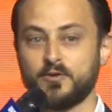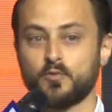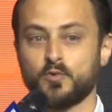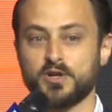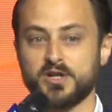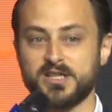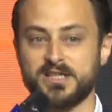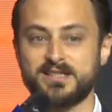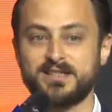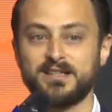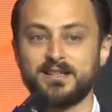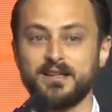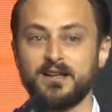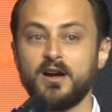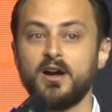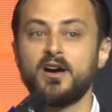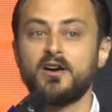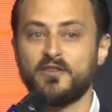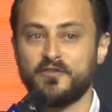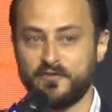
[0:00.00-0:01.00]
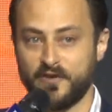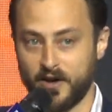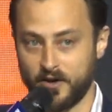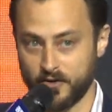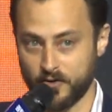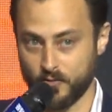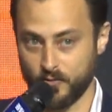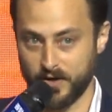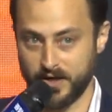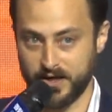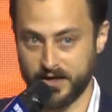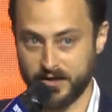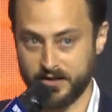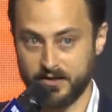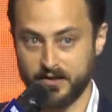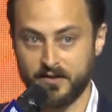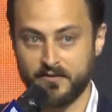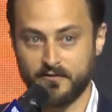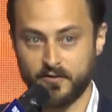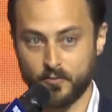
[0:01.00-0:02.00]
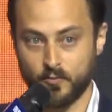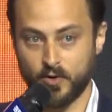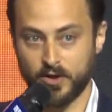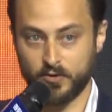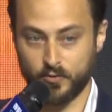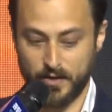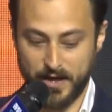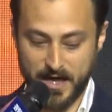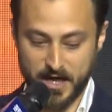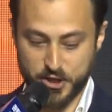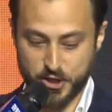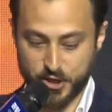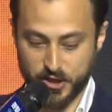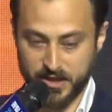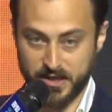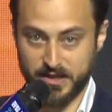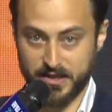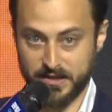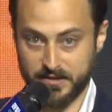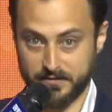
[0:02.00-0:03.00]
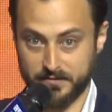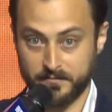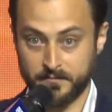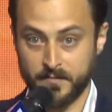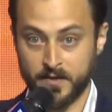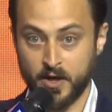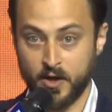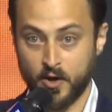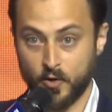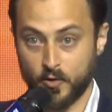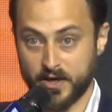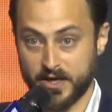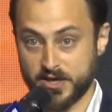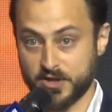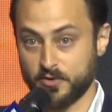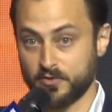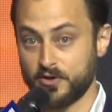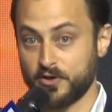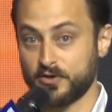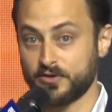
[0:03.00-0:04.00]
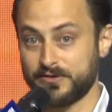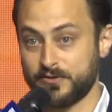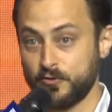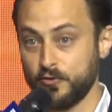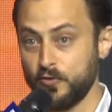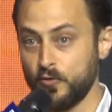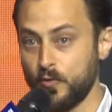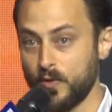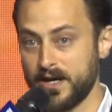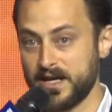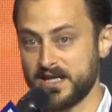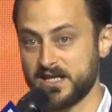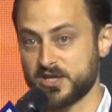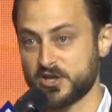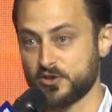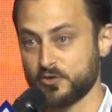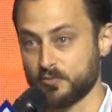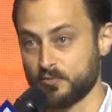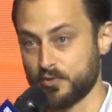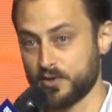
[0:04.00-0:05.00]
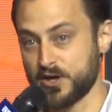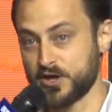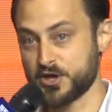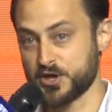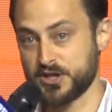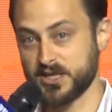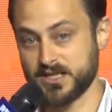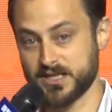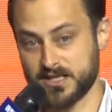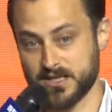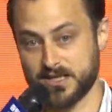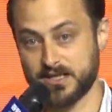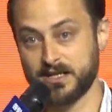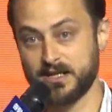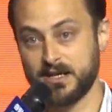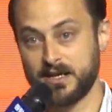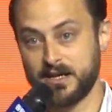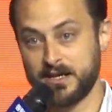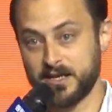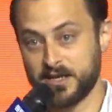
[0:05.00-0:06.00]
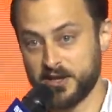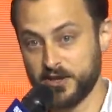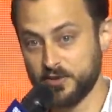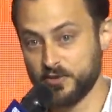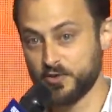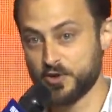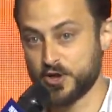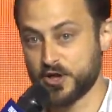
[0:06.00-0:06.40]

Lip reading: we're still far away from what we actually need. Okay, so there are two ways to bridge this huge